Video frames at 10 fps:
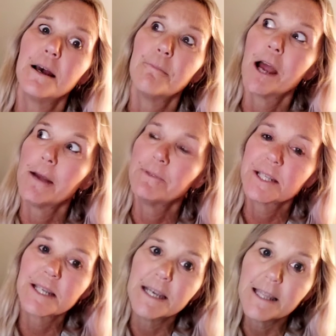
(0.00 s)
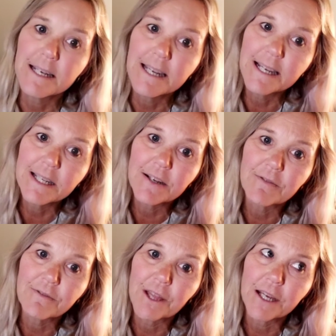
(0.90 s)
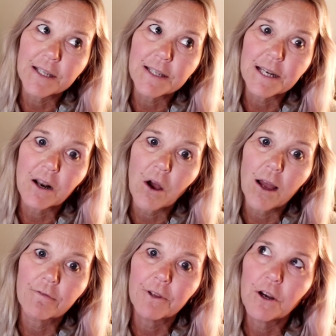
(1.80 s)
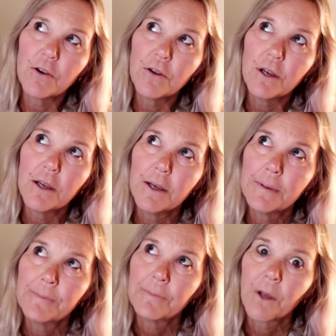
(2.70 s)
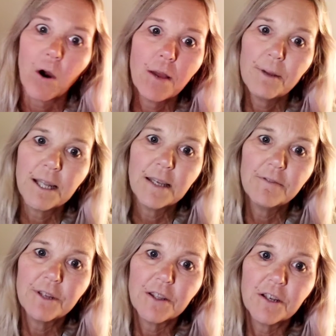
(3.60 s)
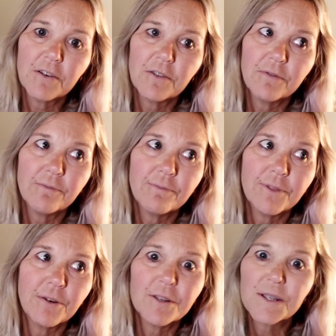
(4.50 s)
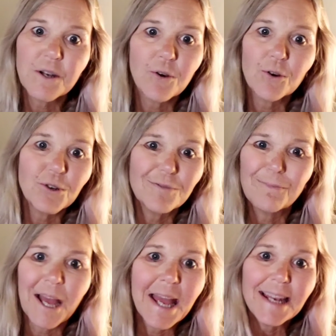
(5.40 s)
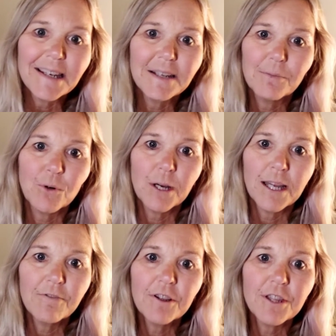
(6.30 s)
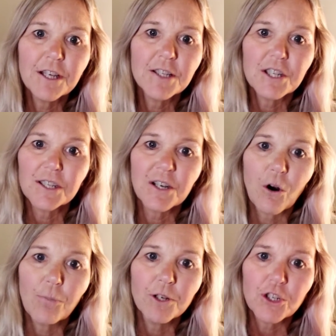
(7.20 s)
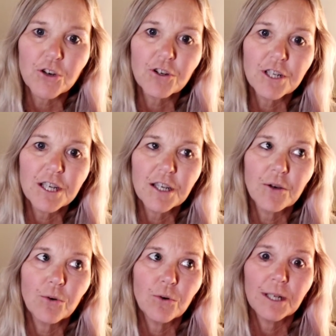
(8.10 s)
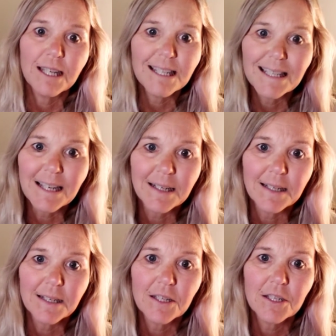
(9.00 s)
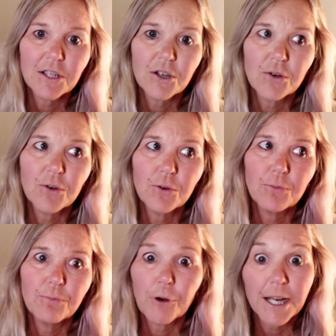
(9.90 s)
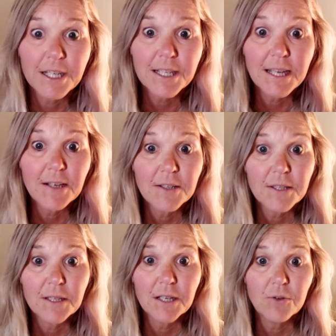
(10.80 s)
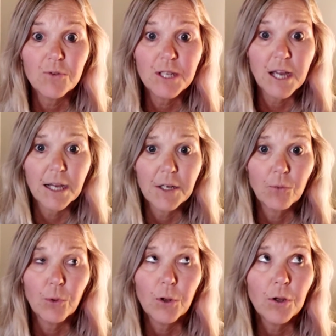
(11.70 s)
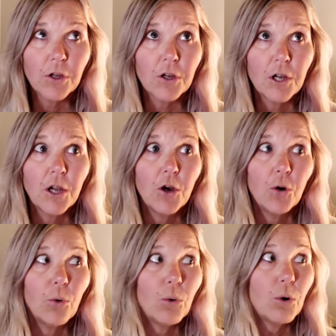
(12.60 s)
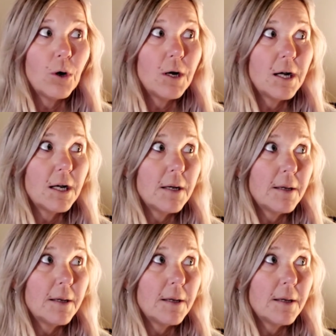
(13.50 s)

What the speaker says: perhaps see the negative things in life. You know, I believe that there is no good and bad anymore. Everything is just an opportunity or a lesson to practice our skills, our inner work, or,